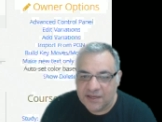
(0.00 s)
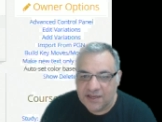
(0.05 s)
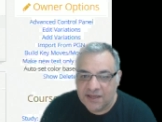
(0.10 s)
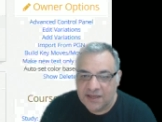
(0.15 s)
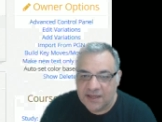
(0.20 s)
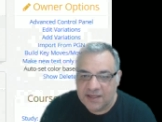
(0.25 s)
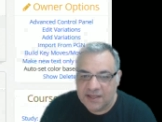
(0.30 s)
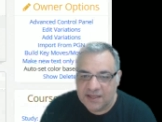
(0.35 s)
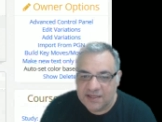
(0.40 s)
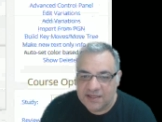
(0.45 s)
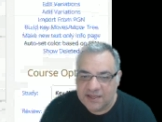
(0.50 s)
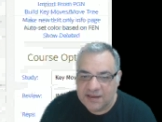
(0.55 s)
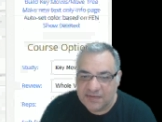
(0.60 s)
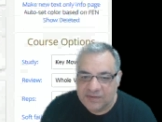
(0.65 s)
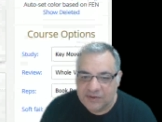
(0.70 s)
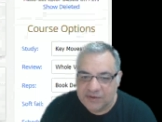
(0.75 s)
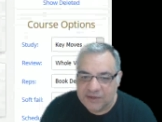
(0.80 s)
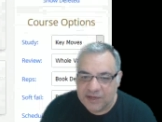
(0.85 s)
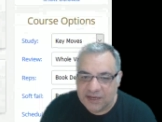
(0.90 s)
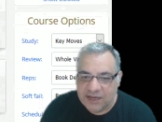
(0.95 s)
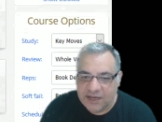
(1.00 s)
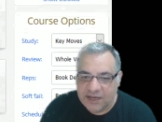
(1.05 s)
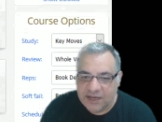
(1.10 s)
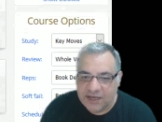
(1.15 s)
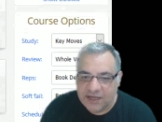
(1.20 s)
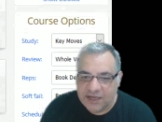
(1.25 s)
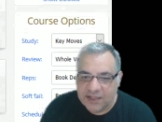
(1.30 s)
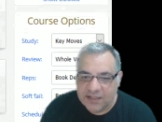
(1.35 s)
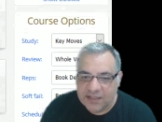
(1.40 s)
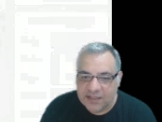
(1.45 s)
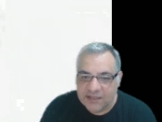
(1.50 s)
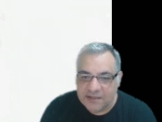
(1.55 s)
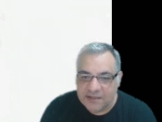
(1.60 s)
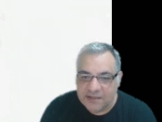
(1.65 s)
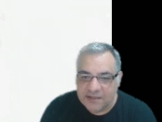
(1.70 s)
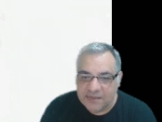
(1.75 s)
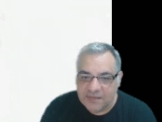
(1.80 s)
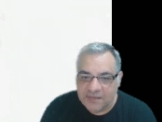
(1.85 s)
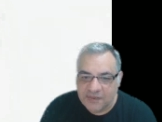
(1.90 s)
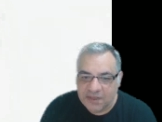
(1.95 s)
Let's have a look at another.
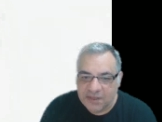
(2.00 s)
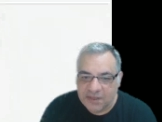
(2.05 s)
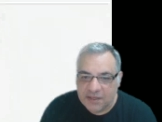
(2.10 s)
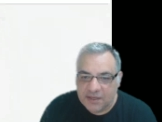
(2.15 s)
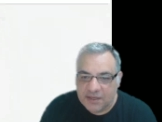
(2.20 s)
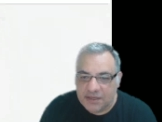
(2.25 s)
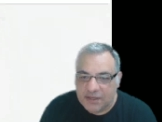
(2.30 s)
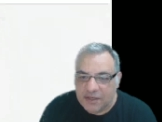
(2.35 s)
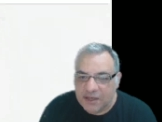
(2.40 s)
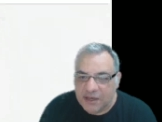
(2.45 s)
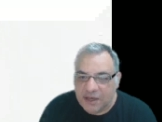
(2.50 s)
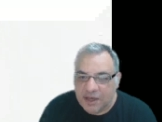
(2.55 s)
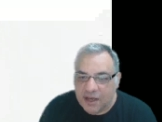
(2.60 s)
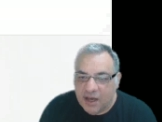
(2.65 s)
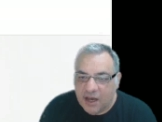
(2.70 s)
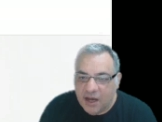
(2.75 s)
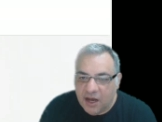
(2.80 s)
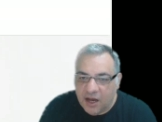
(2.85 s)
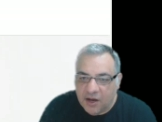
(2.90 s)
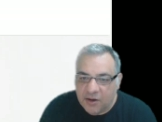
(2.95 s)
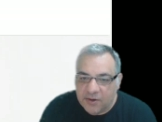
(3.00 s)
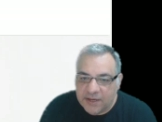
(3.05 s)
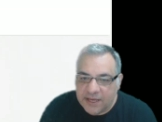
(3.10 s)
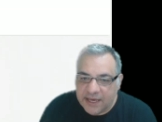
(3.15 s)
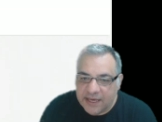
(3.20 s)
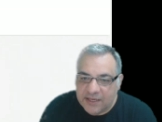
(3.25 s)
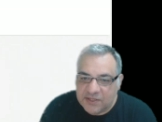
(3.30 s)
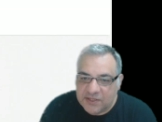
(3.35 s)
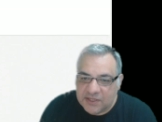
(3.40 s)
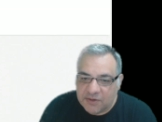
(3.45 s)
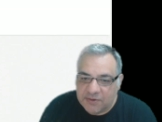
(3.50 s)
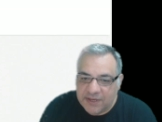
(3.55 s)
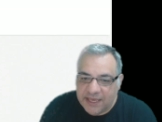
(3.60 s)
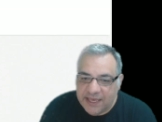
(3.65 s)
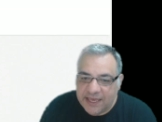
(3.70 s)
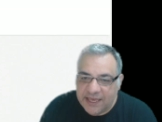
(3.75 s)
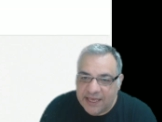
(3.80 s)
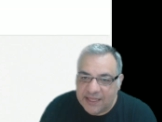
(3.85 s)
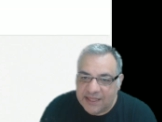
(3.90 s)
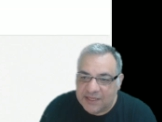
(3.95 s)
Okay, so
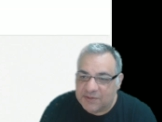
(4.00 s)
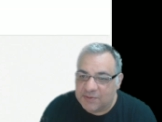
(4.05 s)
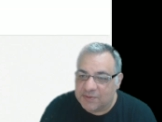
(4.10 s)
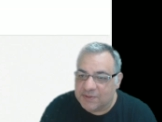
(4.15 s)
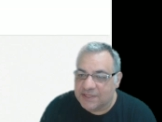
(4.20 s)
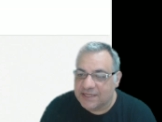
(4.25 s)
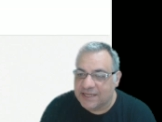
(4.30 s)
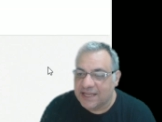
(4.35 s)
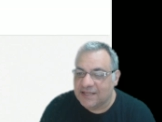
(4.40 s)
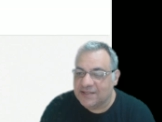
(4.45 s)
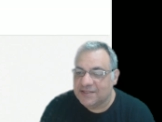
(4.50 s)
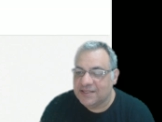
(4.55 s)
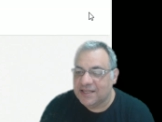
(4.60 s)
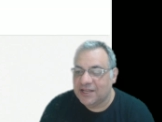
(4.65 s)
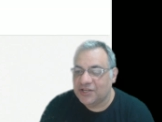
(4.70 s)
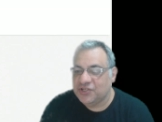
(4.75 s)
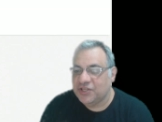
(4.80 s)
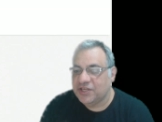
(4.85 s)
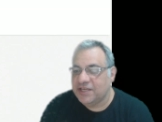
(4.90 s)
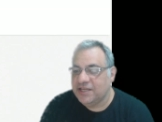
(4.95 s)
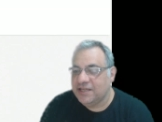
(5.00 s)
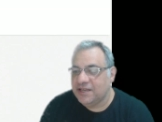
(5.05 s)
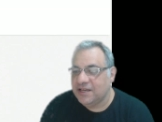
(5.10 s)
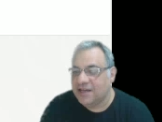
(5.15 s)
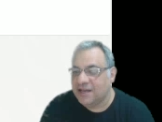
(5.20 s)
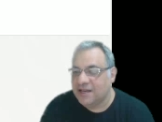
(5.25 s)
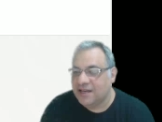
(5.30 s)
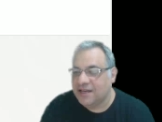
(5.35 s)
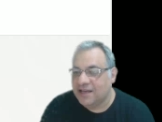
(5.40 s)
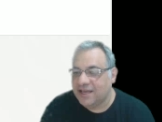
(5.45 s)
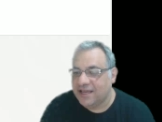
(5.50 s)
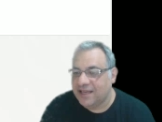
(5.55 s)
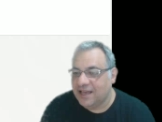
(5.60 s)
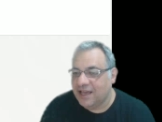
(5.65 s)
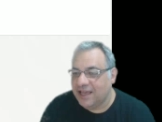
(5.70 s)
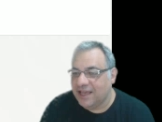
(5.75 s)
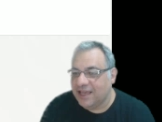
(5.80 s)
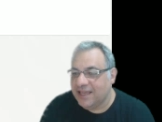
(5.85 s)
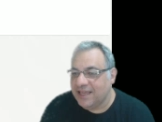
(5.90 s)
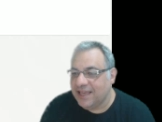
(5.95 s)
here this was against actually,
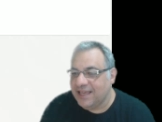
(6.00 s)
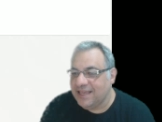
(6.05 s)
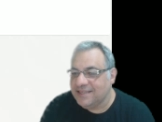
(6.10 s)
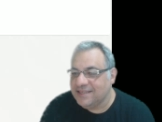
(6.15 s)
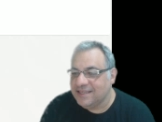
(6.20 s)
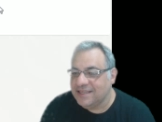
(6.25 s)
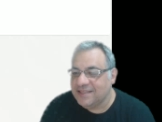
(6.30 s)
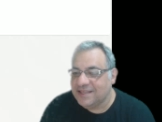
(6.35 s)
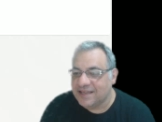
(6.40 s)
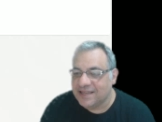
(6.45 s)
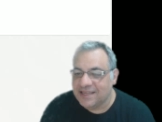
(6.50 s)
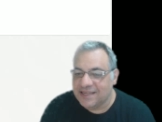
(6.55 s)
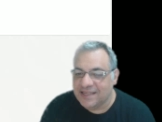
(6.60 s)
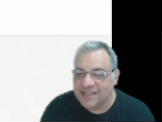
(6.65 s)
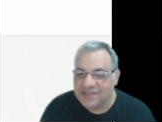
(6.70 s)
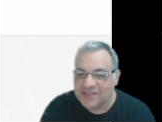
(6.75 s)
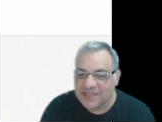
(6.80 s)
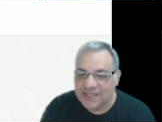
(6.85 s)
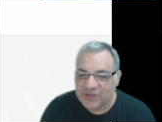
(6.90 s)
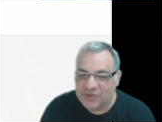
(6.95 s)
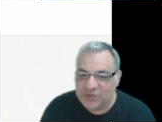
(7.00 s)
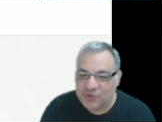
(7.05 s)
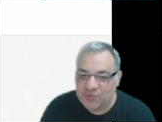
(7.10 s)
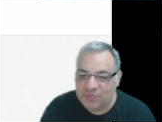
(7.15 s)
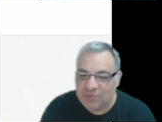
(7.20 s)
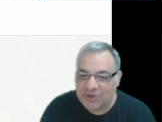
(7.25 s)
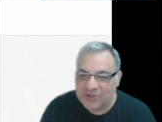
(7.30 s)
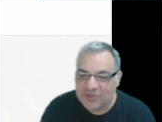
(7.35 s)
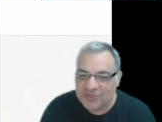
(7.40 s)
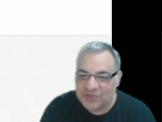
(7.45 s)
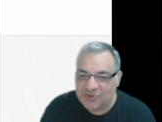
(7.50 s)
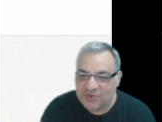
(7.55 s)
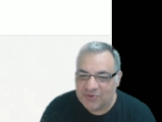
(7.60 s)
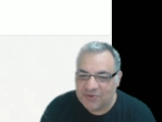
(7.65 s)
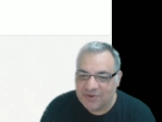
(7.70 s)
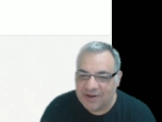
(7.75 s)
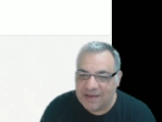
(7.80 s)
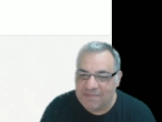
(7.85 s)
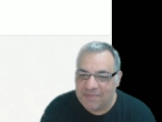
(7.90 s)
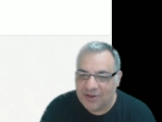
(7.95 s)
he's either an international master or
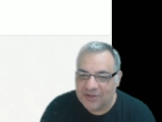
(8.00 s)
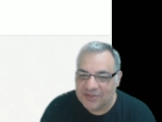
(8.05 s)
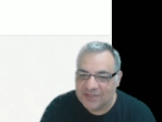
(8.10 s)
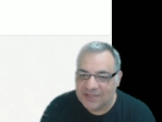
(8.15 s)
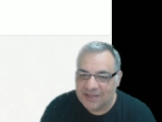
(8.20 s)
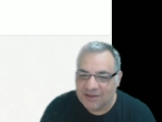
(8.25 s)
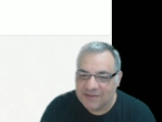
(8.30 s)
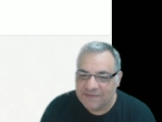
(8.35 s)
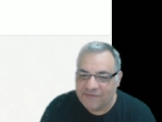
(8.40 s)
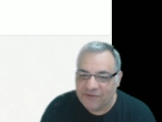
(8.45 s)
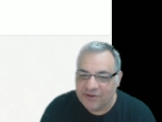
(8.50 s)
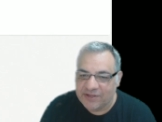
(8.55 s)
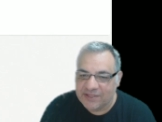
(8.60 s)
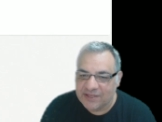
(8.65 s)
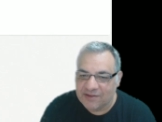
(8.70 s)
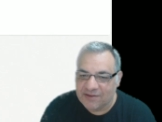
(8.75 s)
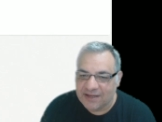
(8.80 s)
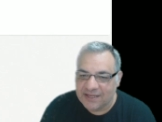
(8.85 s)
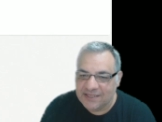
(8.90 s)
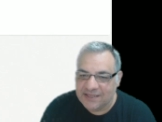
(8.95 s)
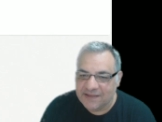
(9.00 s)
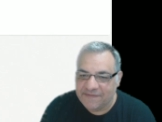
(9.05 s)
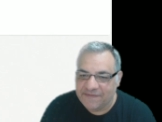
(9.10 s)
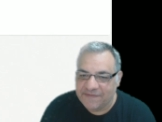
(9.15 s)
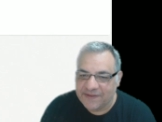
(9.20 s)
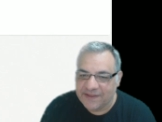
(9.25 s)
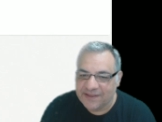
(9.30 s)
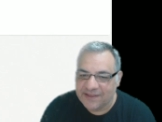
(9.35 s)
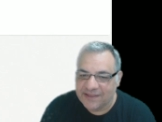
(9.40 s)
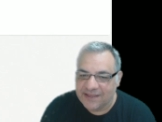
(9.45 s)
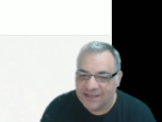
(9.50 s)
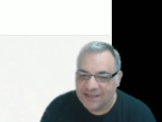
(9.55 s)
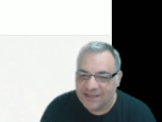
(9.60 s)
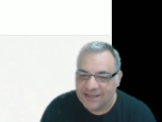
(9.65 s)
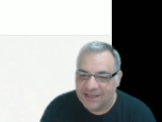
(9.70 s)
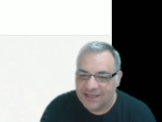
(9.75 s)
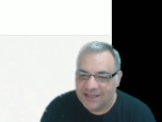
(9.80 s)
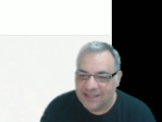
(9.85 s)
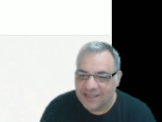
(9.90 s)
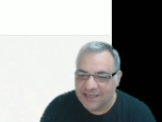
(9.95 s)
grandmaster. I was very delighted for
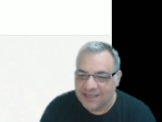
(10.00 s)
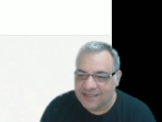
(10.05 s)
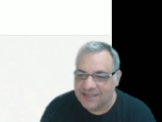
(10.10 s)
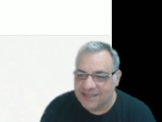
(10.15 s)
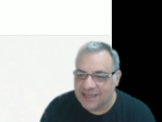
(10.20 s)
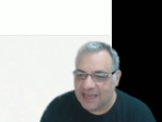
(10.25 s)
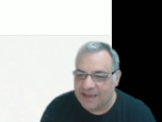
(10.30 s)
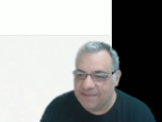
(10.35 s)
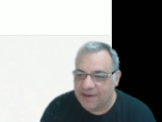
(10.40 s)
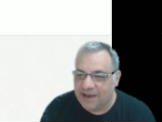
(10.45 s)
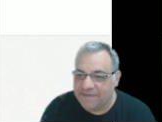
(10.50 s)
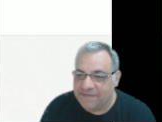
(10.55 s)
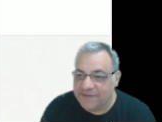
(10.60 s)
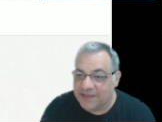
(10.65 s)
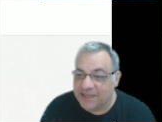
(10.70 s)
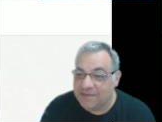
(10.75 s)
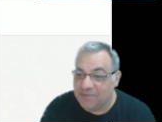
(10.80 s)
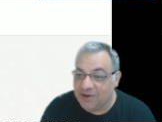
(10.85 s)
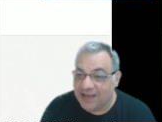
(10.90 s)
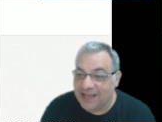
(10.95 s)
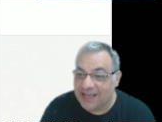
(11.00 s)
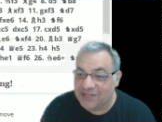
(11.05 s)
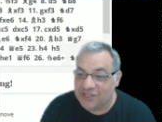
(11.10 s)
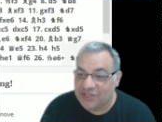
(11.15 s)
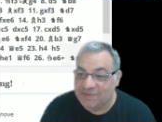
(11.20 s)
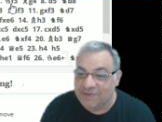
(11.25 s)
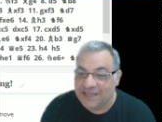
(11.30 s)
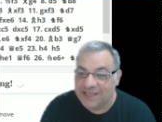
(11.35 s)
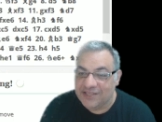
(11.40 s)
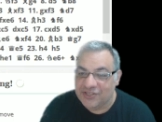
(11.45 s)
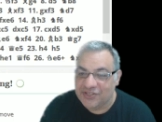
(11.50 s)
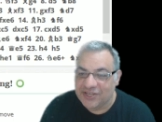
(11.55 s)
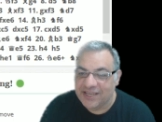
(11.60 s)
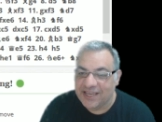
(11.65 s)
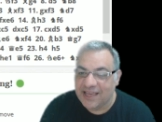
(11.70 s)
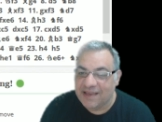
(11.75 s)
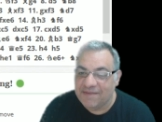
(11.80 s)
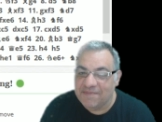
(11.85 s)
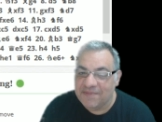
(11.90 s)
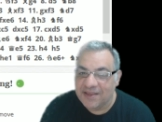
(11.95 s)
this game. I think he might actually be a
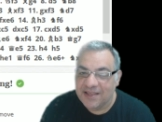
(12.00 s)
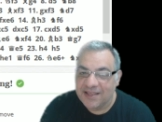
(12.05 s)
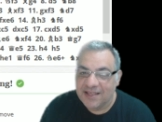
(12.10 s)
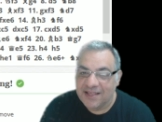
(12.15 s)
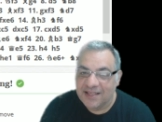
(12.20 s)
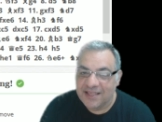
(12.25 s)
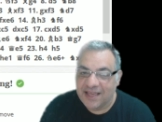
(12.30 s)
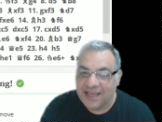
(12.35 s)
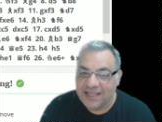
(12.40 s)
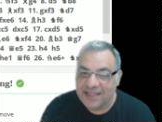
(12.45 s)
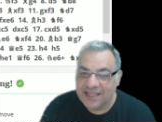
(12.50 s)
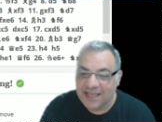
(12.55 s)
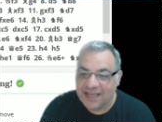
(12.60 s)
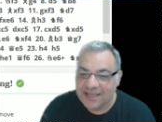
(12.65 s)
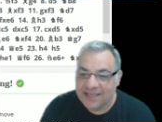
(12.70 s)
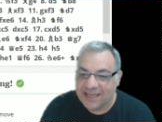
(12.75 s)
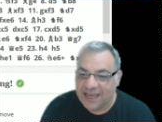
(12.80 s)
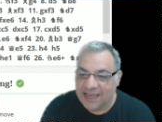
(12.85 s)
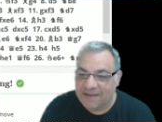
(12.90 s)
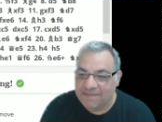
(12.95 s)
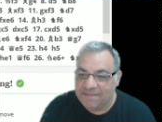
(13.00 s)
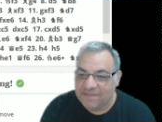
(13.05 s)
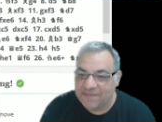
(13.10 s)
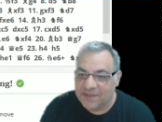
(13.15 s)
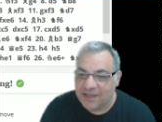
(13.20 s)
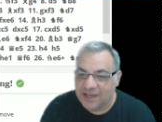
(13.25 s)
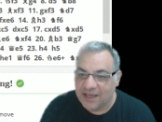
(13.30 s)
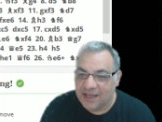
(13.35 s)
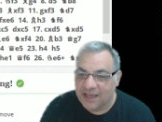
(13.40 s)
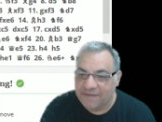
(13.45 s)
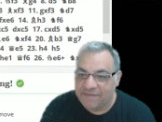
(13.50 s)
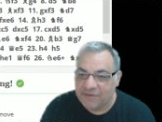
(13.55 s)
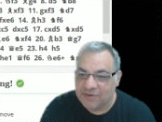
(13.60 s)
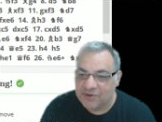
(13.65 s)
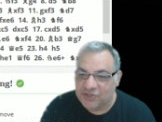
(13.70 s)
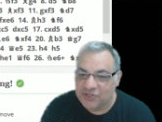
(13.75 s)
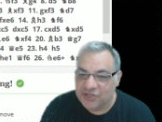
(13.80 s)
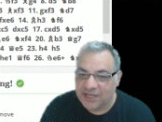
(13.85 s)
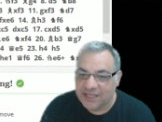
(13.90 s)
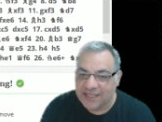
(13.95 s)
GM in that game. If you
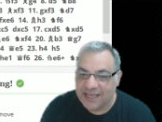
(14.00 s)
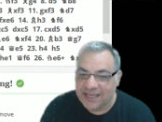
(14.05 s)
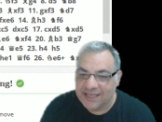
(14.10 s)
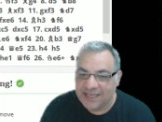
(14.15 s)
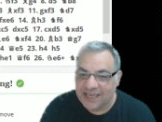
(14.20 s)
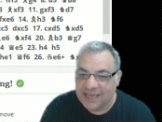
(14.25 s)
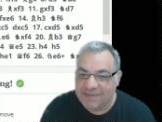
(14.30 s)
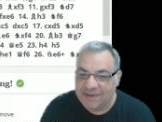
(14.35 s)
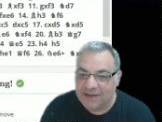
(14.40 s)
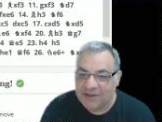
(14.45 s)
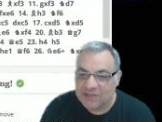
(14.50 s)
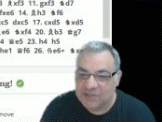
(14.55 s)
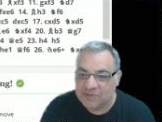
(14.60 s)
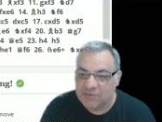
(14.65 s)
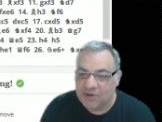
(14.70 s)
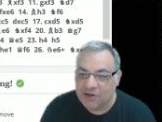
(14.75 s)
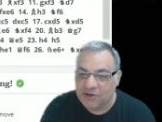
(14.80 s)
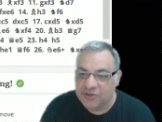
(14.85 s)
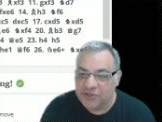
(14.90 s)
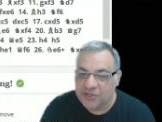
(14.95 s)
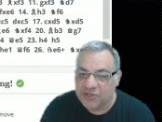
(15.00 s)
want to check that game out as well, you can